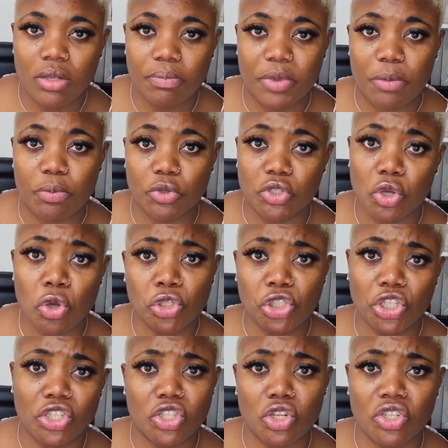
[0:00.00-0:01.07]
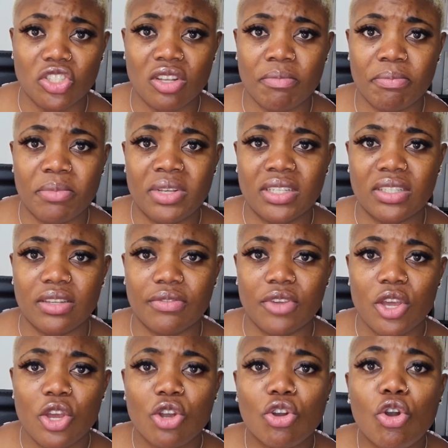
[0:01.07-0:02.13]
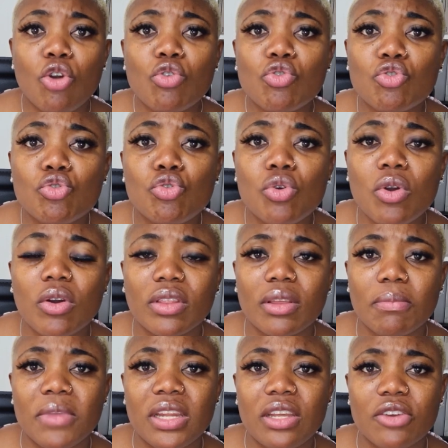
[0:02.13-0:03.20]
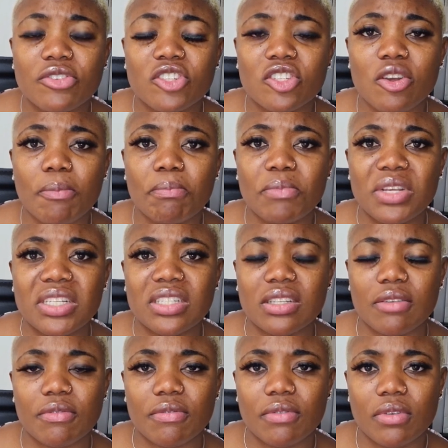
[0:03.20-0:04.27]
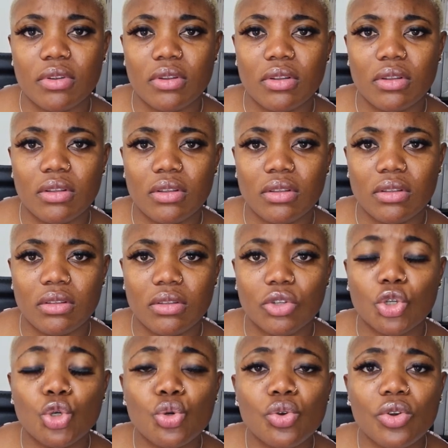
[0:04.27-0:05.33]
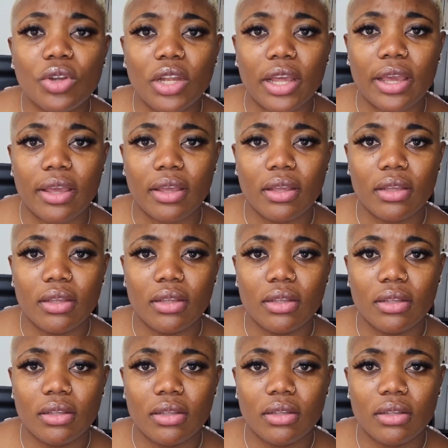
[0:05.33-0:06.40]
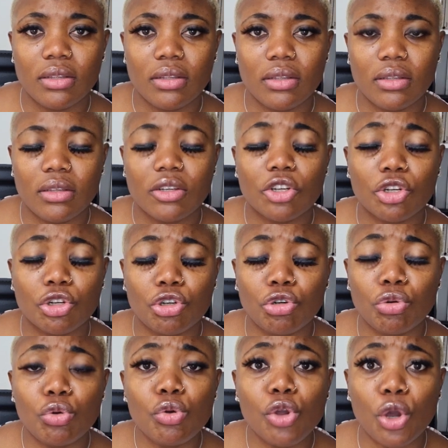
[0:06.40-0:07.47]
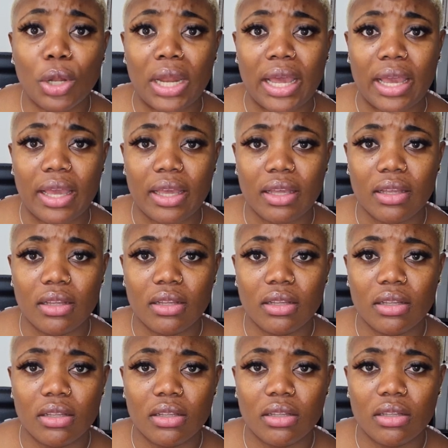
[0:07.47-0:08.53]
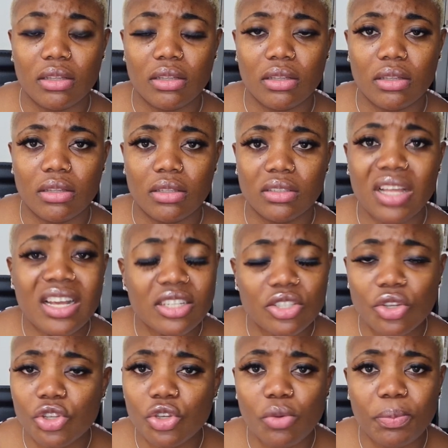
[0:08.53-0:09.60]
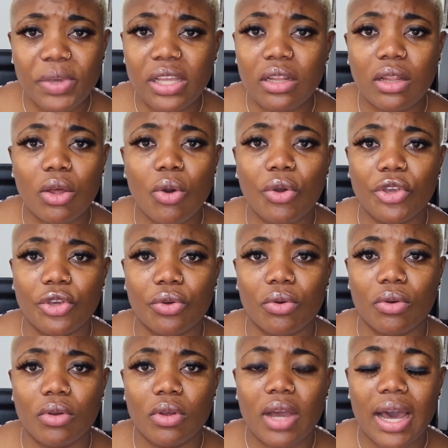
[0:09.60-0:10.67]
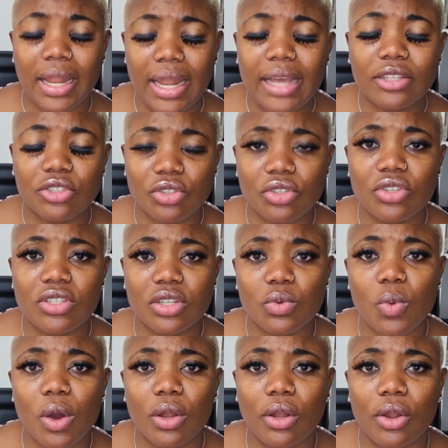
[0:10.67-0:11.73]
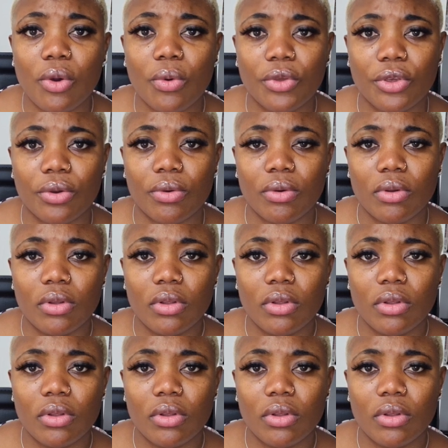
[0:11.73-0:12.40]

People say, oh, she's not submissive. Go Google the meaning of submissive. Google it. Google it. That's not you being loyal. I like to use the word loyal.